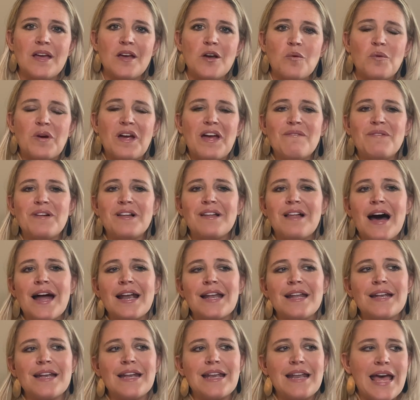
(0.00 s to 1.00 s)
We have a lot
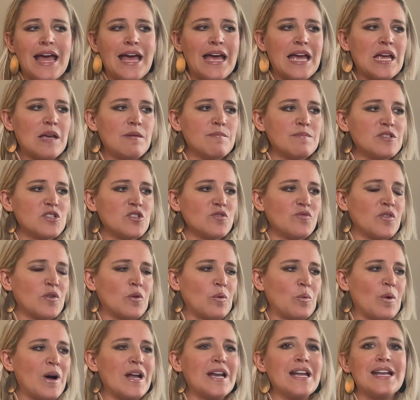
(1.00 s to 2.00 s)
of names for
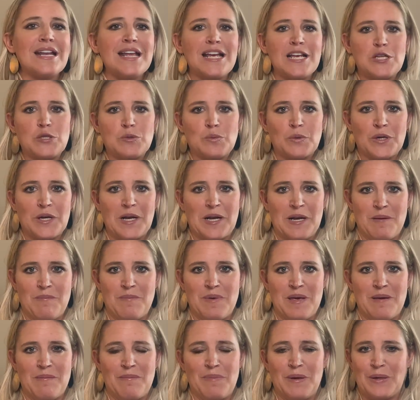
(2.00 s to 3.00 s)
what it is we're going to
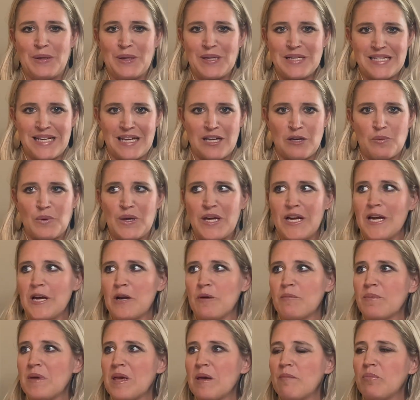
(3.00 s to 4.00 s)
be building. We hear
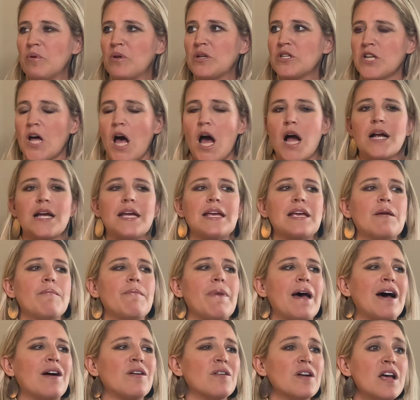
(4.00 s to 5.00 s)
people talking
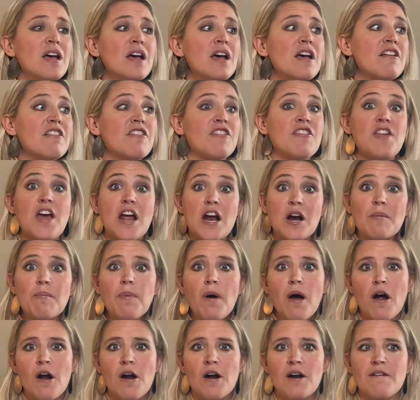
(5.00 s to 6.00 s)
about their
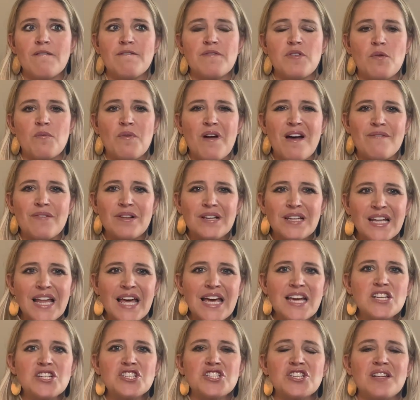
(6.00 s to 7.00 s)
part of the
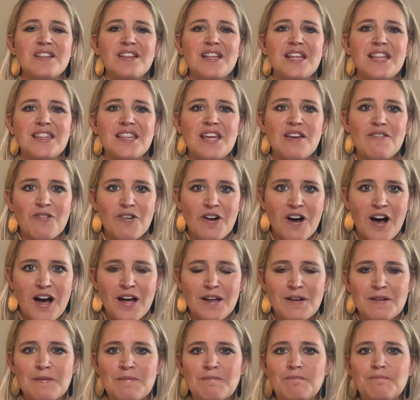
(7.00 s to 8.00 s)
revelation that they've
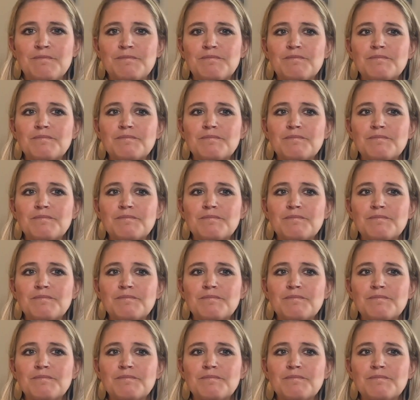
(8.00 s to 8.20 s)
gotten.